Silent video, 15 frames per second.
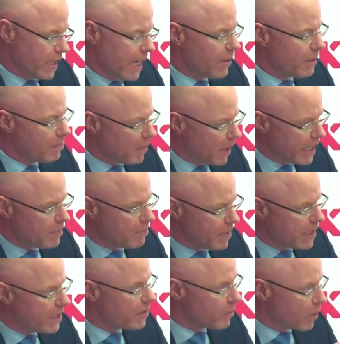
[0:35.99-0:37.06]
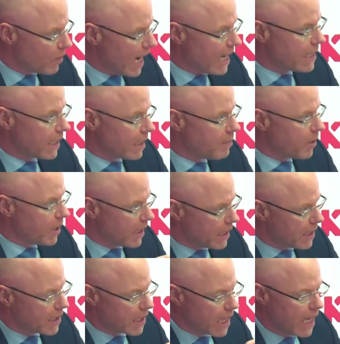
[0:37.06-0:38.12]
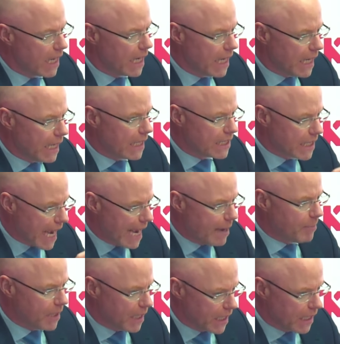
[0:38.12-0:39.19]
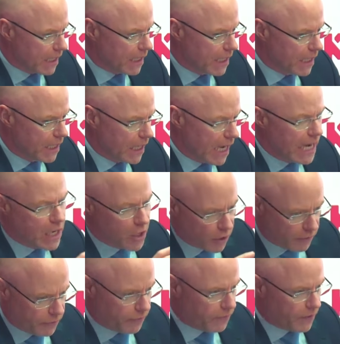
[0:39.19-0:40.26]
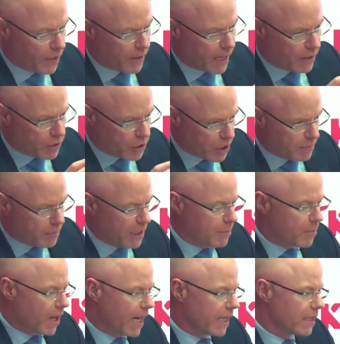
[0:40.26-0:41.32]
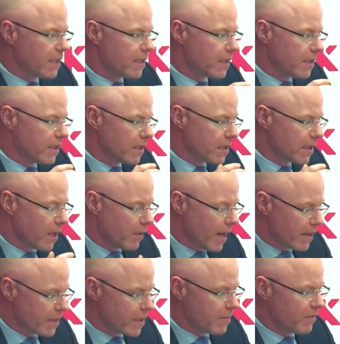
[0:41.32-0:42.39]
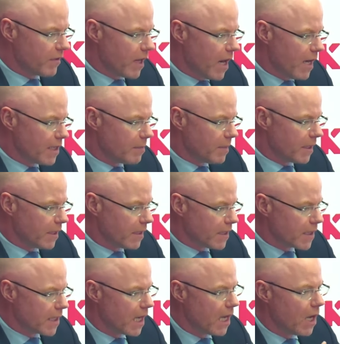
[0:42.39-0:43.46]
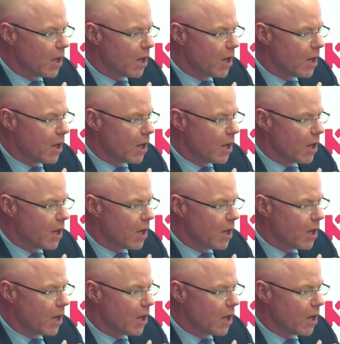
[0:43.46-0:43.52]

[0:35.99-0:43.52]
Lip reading: Now, it might be sporadic, but it is happening enough around GP practices, around some of our hospitals,